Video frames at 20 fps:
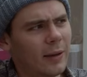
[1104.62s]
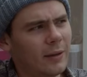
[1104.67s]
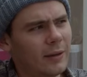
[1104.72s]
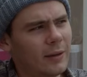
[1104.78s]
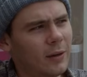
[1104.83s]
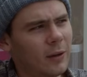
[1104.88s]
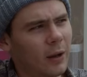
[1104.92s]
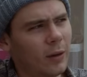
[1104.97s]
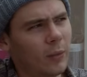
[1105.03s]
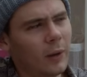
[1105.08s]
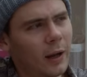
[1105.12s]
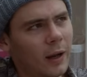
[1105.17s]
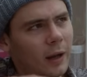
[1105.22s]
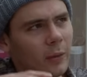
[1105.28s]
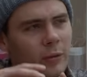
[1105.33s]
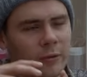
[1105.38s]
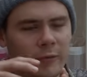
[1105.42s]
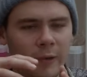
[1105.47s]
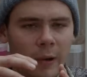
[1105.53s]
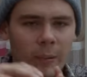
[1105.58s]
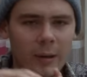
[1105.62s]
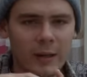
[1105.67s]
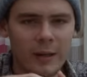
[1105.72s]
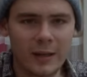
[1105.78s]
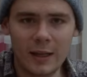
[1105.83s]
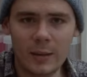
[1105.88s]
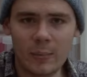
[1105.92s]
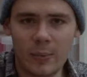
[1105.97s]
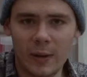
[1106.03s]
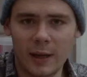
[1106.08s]
you know, when I was very
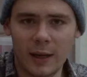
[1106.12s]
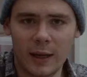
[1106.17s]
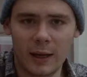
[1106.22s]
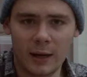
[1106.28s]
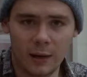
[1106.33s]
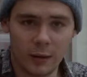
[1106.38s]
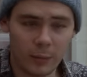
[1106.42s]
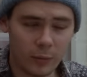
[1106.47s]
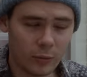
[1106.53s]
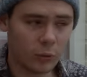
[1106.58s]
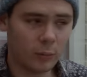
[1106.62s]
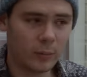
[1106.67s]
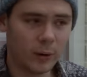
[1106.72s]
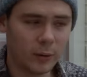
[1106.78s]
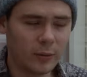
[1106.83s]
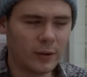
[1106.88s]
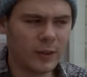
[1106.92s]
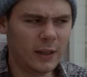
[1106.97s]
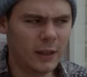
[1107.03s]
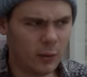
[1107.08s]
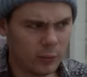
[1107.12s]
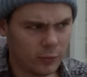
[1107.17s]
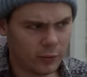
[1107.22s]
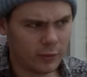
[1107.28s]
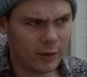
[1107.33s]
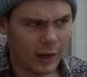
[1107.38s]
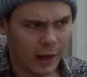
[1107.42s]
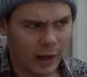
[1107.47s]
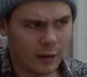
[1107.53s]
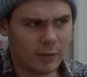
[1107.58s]
deep in it and I was almost
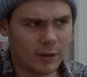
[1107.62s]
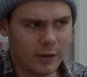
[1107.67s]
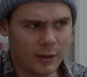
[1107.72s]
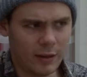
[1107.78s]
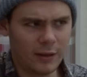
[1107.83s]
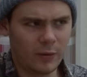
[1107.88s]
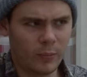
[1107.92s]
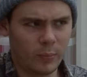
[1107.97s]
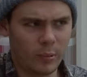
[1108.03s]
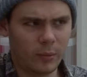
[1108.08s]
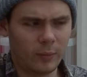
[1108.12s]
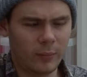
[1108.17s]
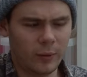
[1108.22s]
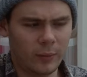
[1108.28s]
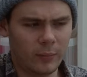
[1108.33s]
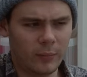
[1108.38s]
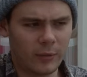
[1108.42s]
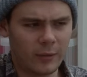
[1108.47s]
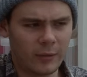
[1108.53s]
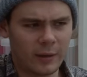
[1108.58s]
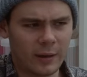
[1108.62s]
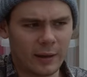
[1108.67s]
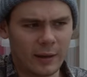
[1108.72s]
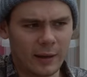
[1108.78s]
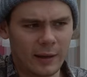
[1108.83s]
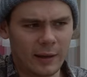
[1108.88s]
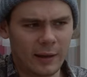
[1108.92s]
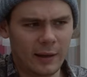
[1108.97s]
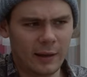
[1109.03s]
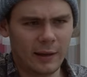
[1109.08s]
used to having these problems,
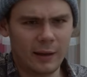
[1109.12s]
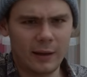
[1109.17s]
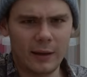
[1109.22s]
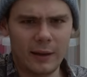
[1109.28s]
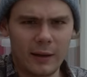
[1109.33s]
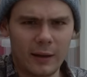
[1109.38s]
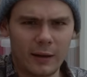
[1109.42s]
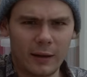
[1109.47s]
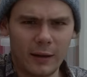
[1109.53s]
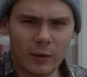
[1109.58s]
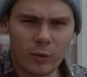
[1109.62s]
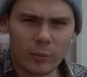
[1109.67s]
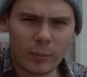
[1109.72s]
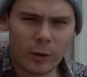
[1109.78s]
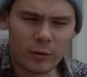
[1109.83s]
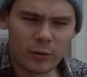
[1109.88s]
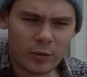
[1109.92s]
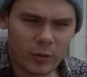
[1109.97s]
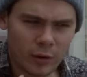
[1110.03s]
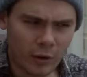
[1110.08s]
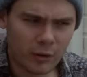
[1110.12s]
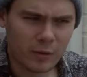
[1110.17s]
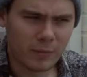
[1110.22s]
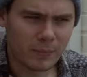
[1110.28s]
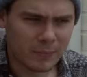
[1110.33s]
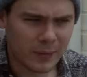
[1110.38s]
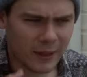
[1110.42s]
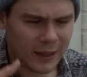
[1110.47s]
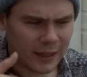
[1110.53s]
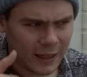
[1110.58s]
I almost
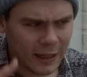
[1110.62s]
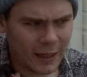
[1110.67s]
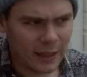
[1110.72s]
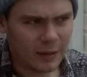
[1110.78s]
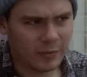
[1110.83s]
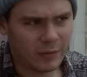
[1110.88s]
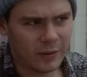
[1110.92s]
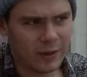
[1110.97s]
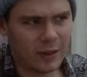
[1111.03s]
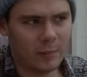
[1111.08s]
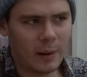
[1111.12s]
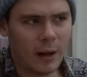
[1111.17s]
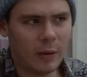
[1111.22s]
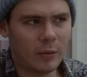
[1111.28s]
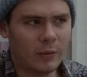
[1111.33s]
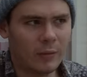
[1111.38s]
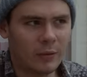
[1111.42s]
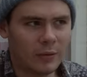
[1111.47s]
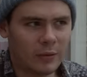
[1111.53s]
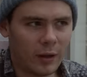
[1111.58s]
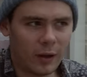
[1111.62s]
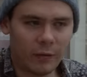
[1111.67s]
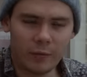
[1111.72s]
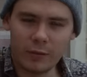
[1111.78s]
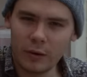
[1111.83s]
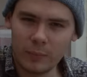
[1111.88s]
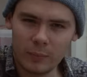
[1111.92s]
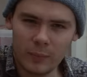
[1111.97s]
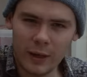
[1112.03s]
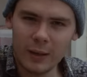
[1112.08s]
couldn't believe the amount of stuff
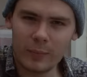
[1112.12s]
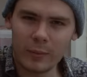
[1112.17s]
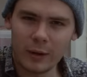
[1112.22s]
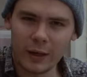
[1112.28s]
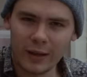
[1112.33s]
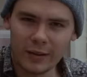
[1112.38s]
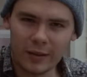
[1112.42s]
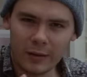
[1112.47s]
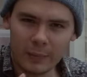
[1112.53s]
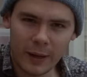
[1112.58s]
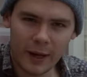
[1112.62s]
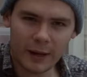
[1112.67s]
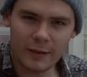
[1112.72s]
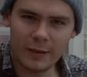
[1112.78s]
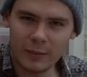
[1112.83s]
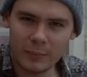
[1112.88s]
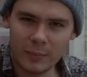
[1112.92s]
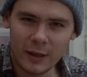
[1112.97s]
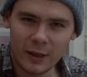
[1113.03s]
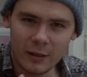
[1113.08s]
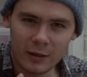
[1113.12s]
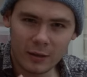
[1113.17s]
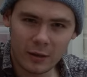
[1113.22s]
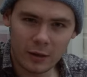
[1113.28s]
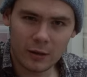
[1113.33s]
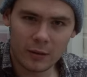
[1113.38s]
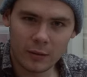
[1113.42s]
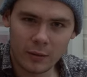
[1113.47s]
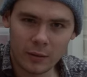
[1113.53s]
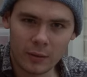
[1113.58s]
that people expected me to
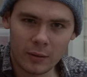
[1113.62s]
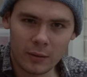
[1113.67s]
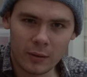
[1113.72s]
do.